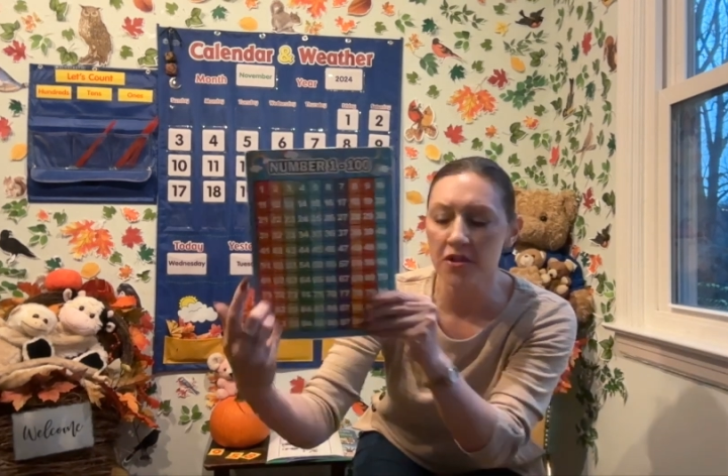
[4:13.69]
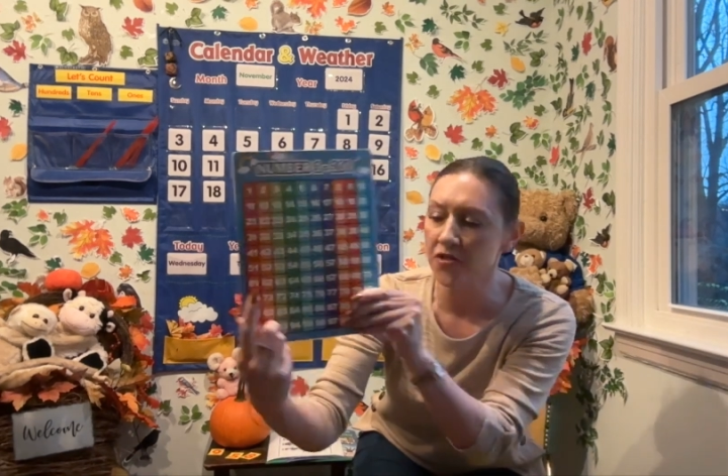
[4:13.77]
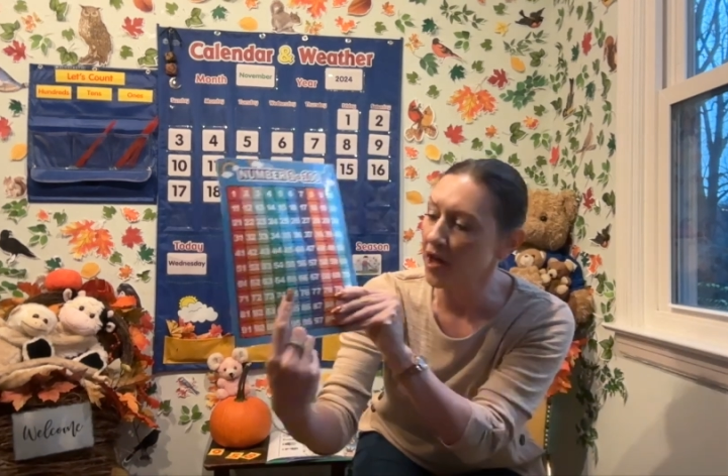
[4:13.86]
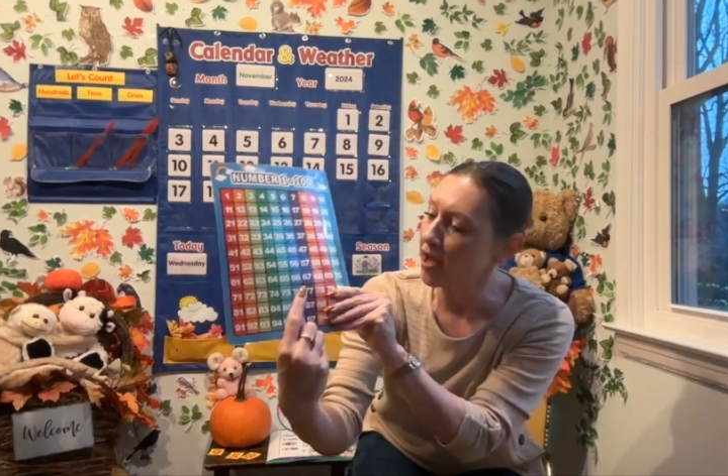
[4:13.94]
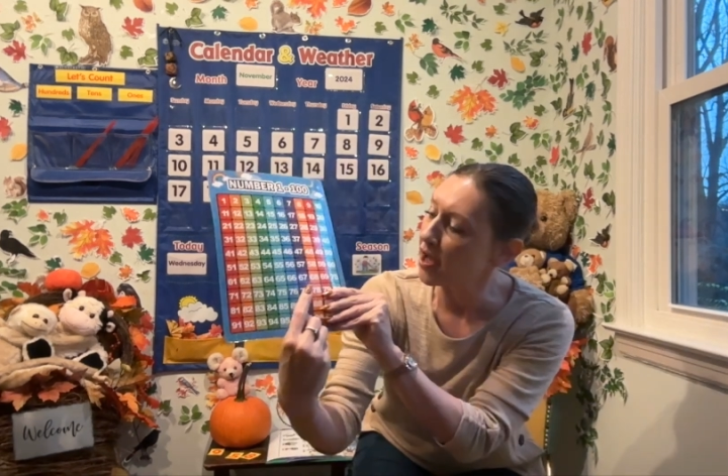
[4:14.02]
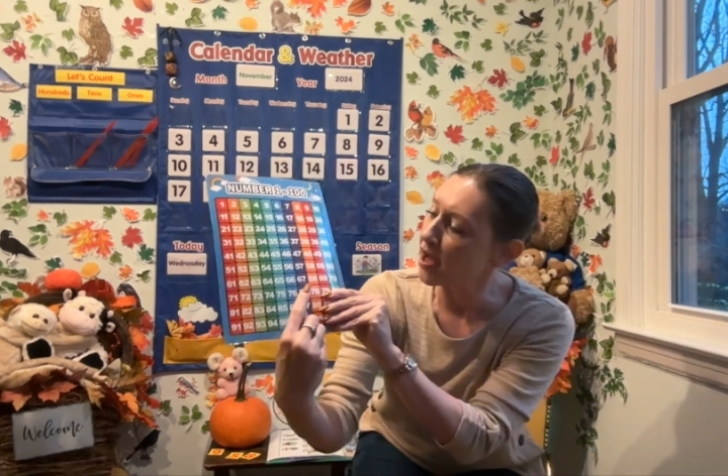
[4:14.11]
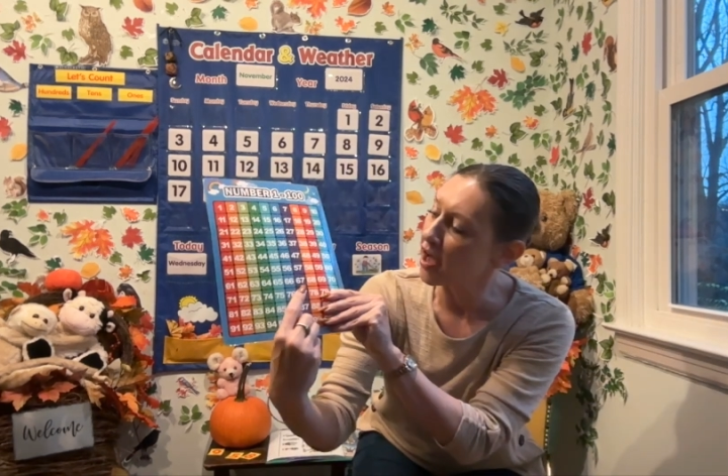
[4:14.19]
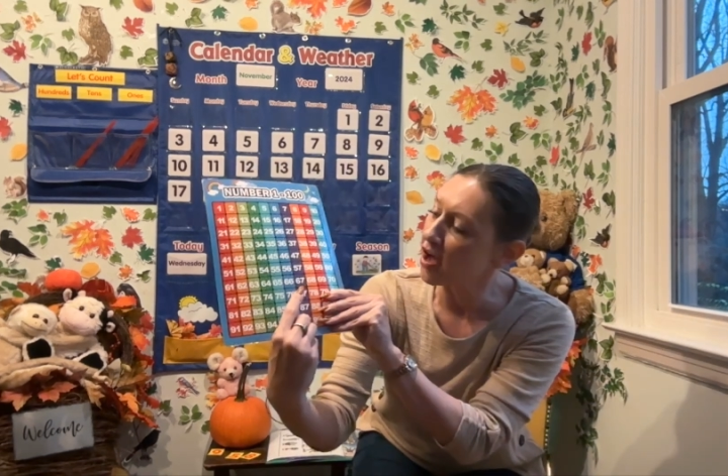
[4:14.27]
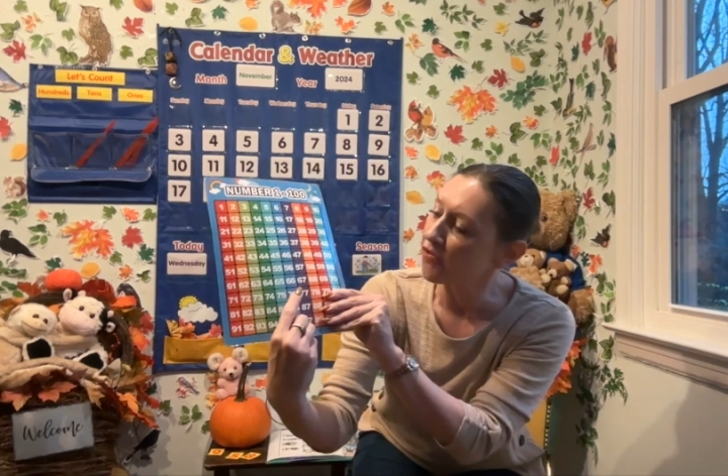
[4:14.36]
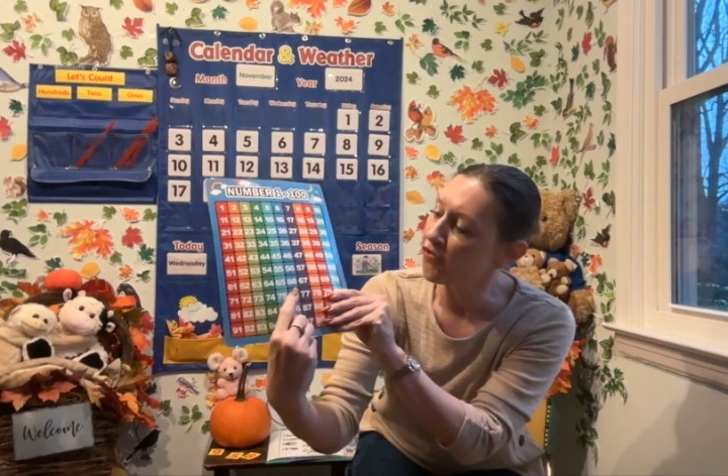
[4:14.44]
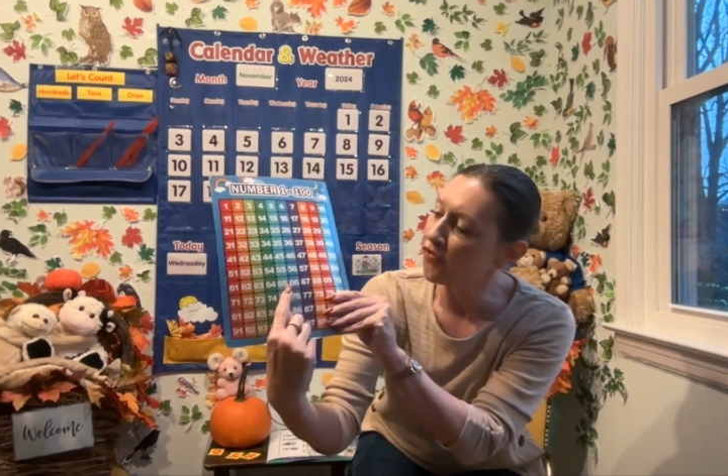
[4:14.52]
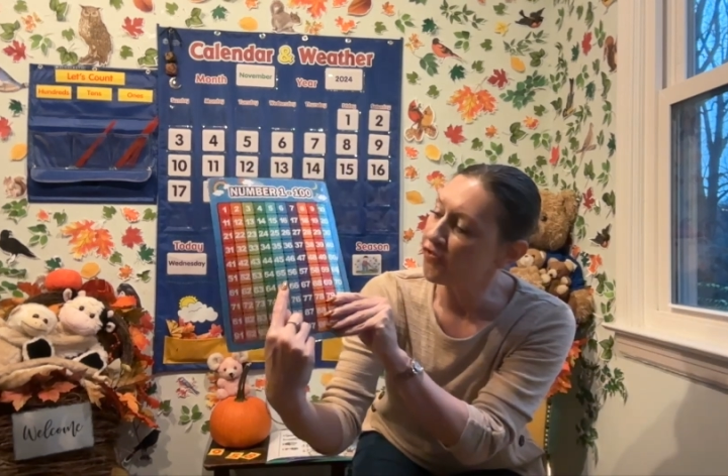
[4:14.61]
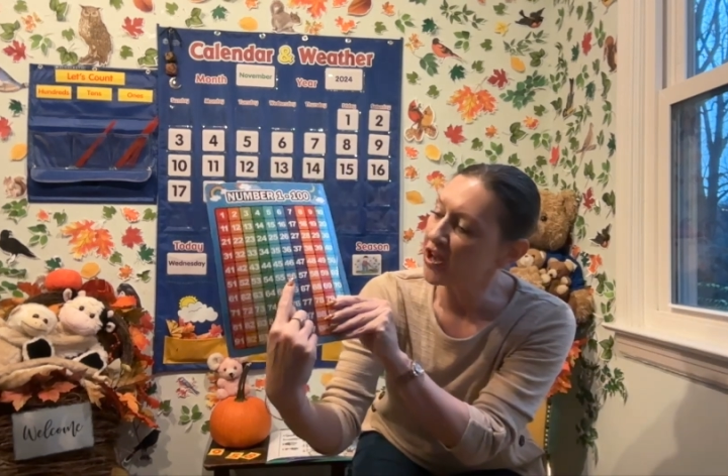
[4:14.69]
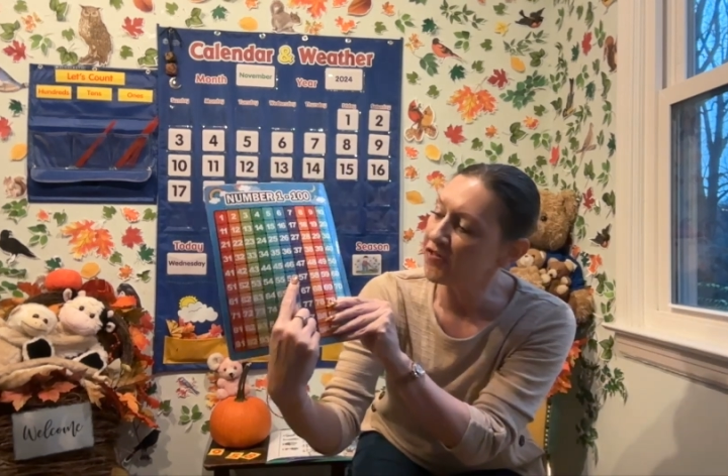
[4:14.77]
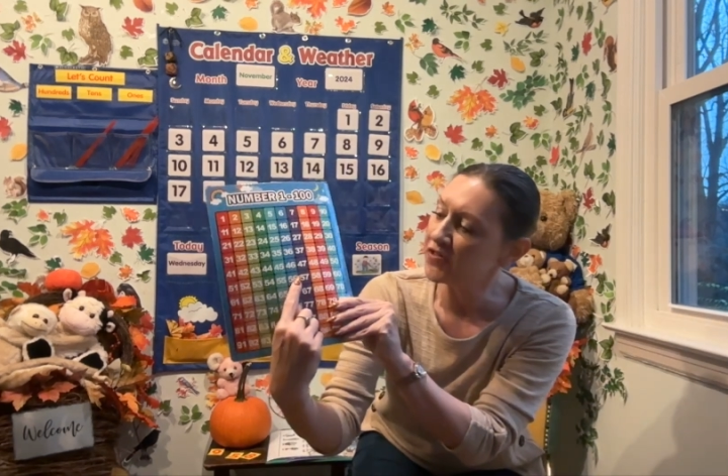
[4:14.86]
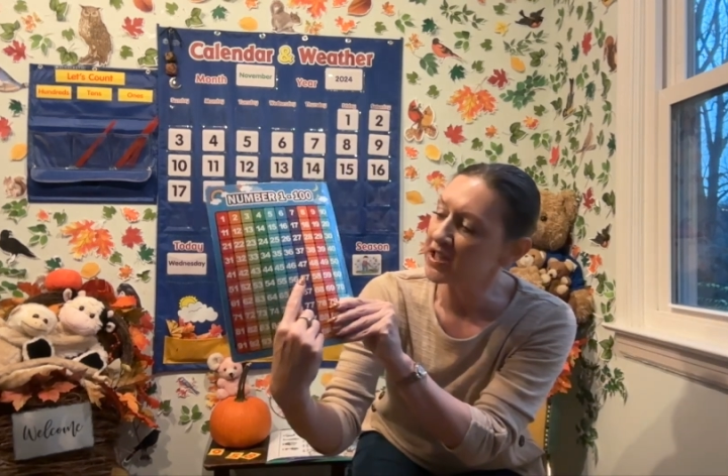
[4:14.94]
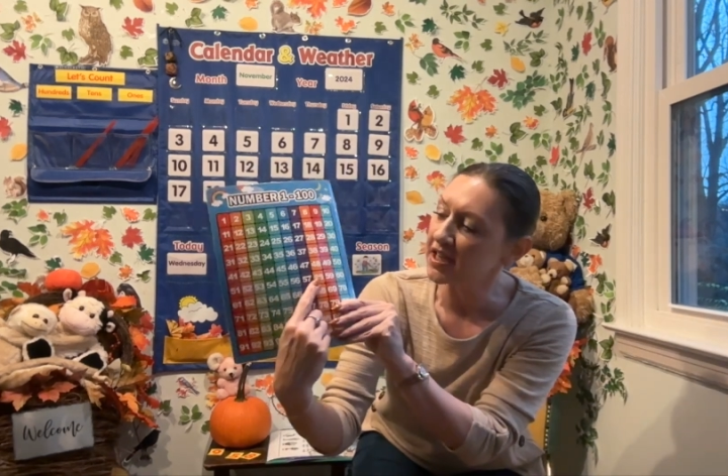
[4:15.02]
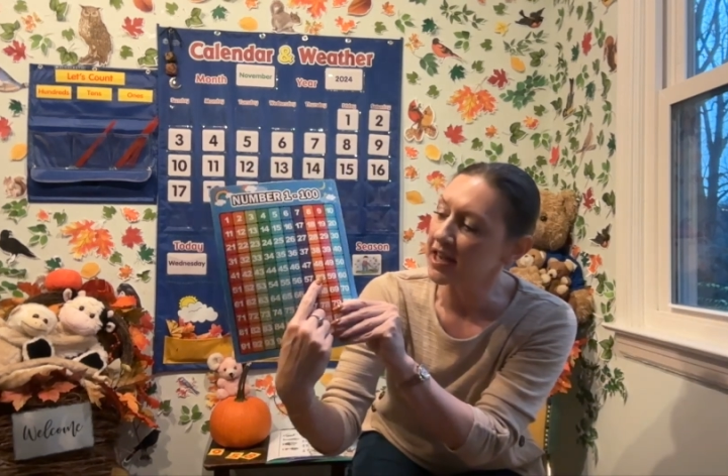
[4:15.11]
the
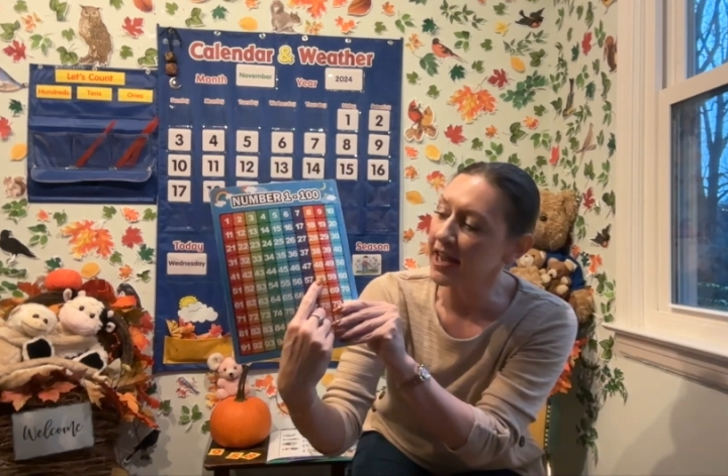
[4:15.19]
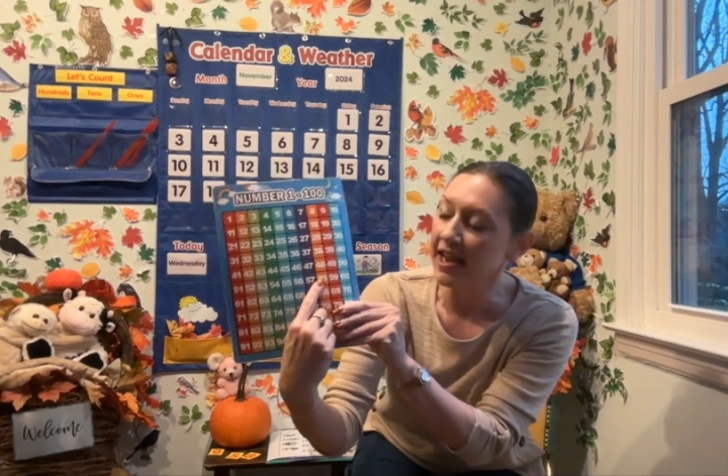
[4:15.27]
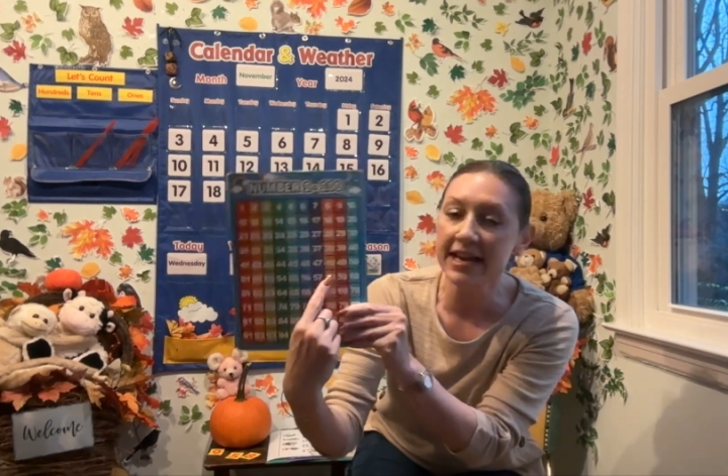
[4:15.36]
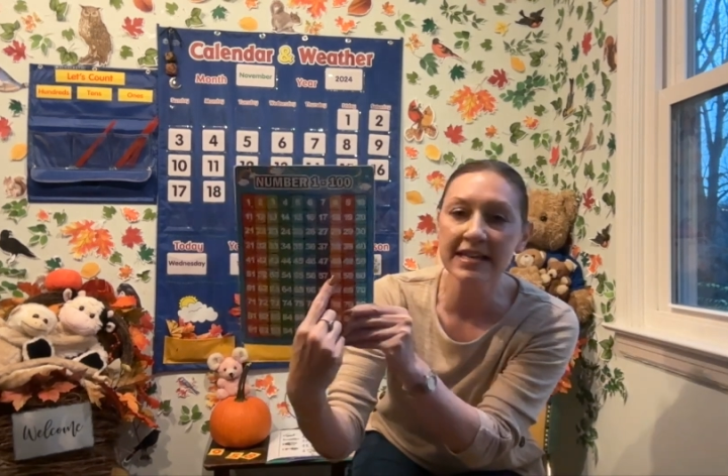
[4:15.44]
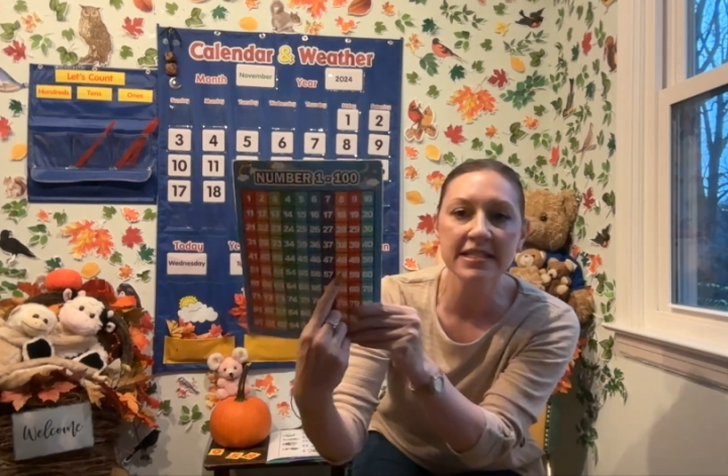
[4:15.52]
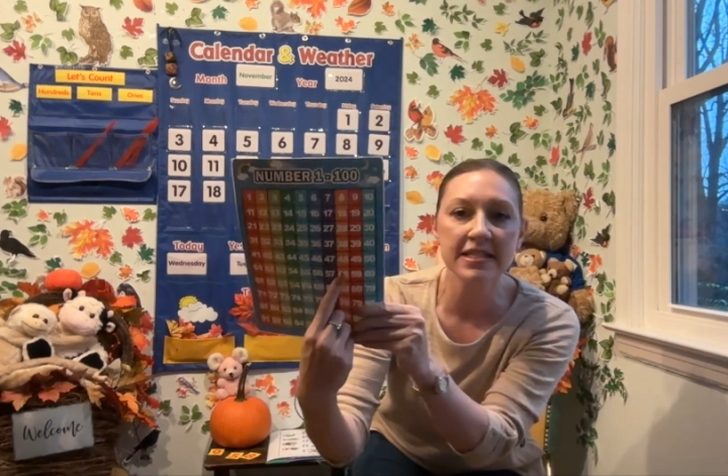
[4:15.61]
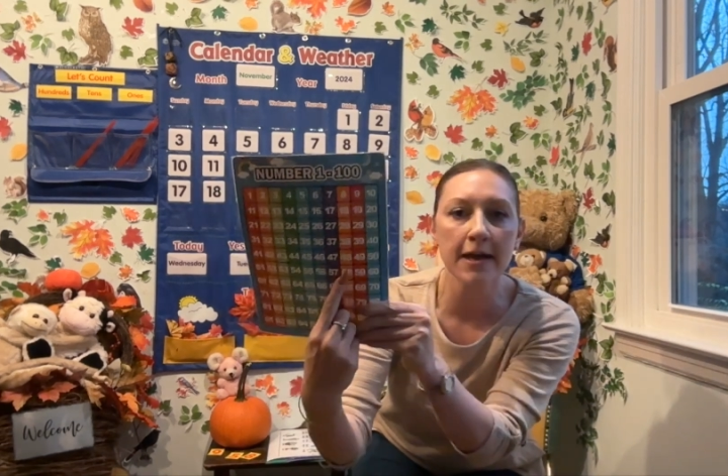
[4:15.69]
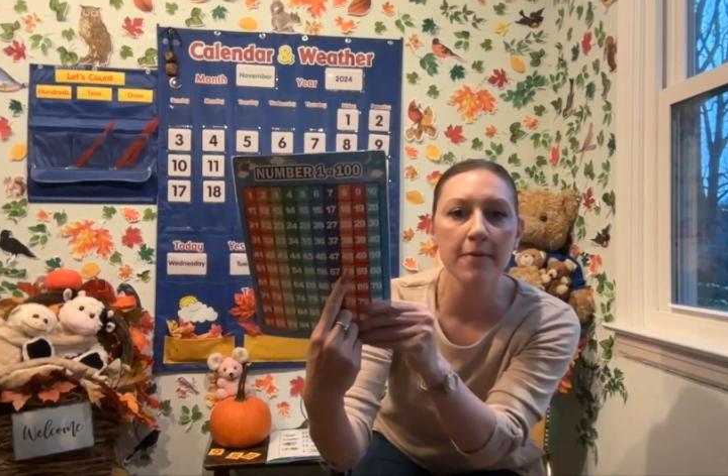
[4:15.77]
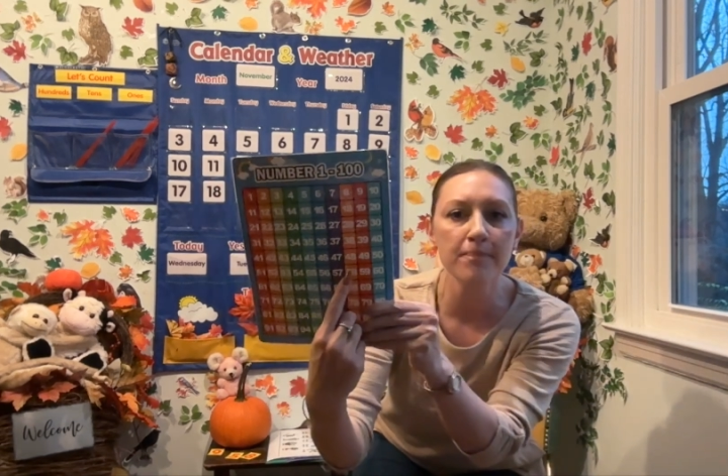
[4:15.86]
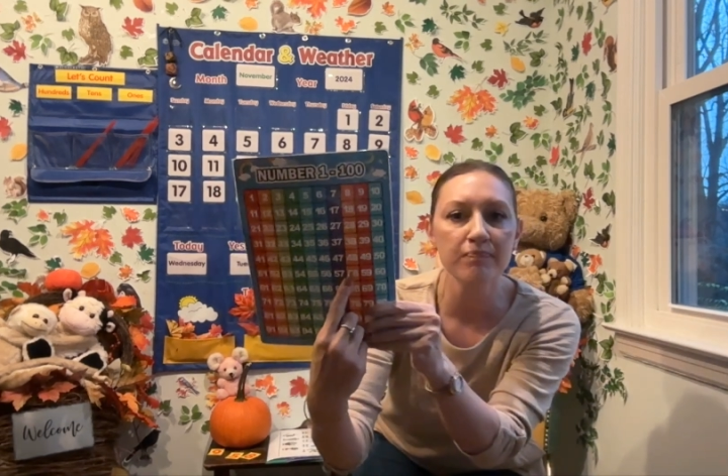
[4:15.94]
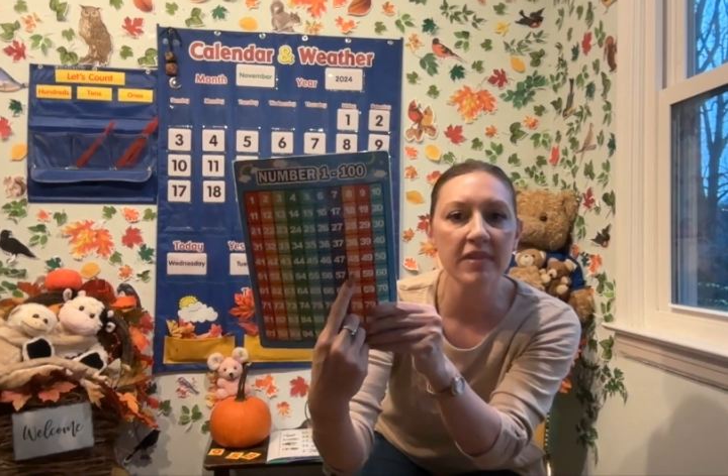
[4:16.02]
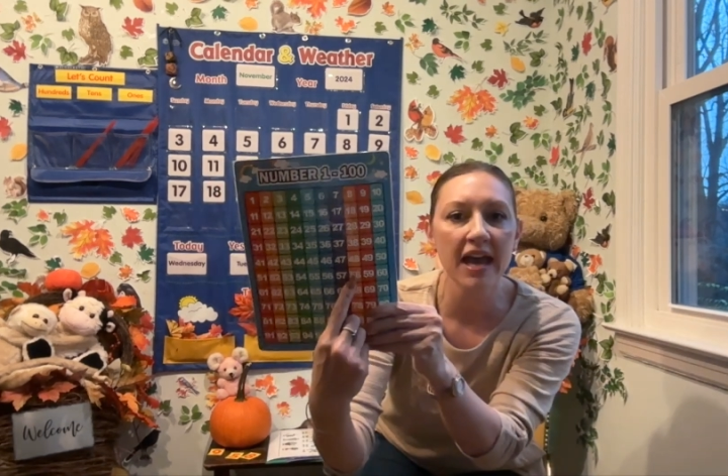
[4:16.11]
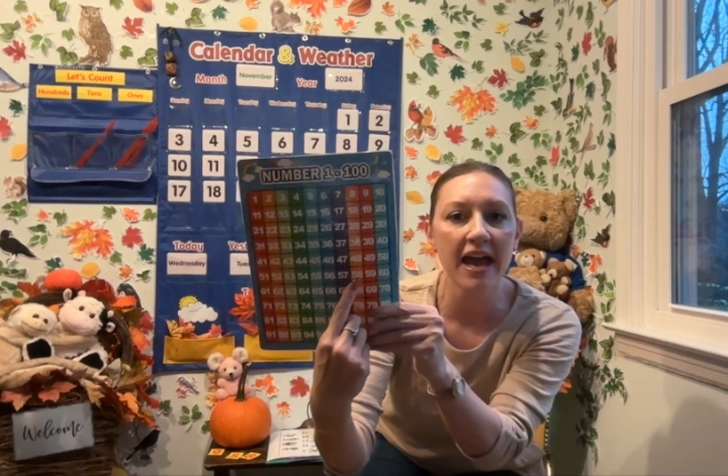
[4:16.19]
58. Yep.